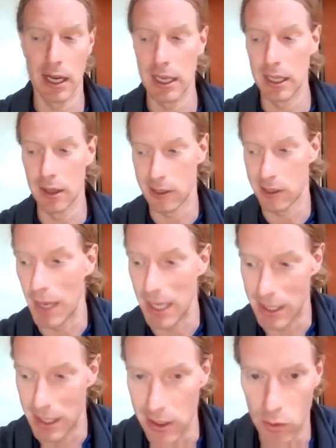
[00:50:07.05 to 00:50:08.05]
in the
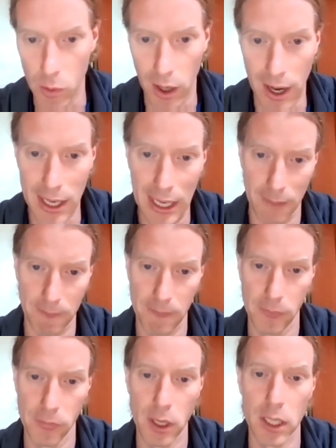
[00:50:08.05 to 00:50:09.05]
spaces where I am,
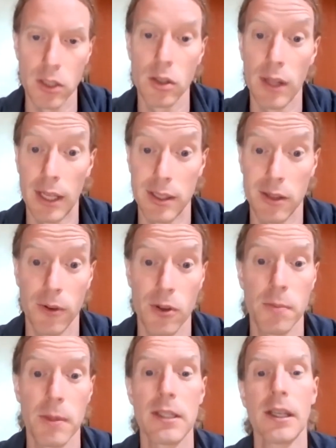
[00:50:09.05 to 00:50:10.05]
right? So that's the
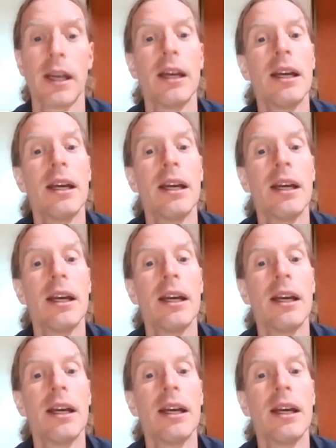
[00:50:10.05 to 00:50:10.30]
first piece.